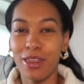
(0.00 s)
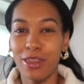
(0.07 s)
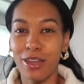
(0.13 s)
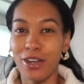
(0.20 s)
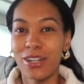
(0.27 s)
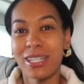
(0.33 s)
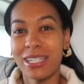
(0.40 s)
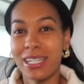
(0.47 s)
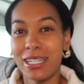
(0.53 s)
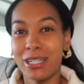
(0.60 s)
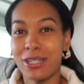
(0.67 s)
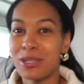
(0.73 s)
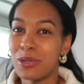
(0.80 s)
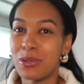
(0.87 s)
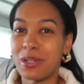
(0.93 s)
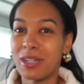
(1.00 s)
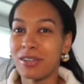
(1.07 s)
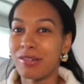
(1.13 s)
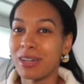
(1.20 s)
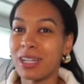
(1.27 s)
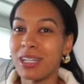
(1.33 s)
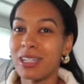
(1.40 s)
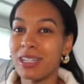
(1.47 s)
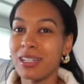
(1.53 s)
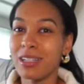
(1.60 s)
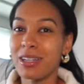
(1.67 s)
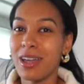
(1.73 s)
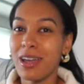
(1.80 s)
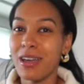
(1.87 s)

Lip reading: 32 degrees